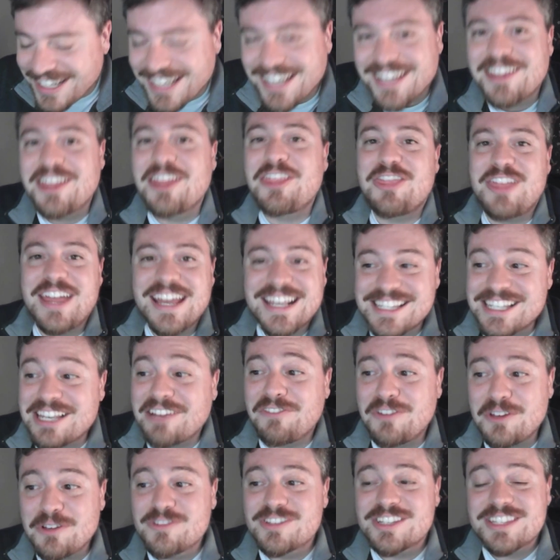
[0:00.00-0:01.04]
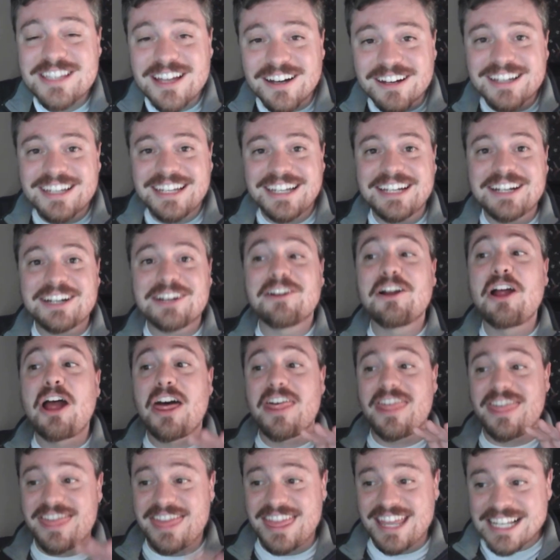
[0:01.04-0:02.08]
Thanks. If you stuck here
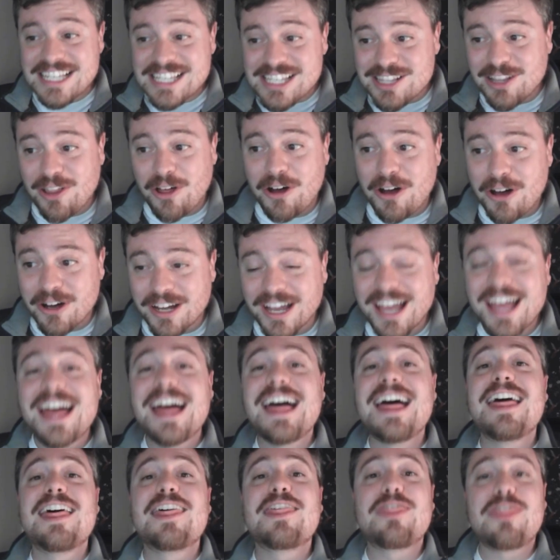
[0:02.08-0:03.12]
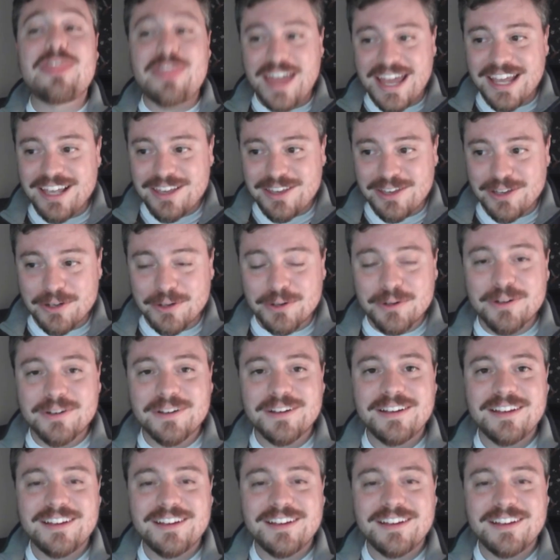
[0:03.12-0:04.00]
this long, thank you.